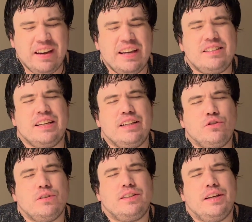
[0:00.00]
It's
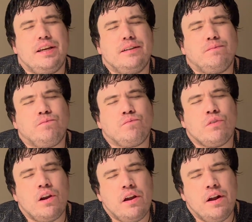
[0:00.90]
interesting,
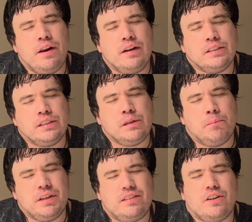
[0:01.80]

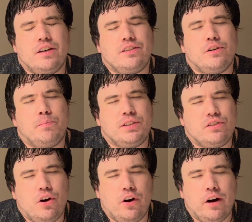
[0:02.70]
but it's also
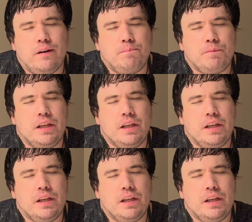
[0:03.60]
bizarre,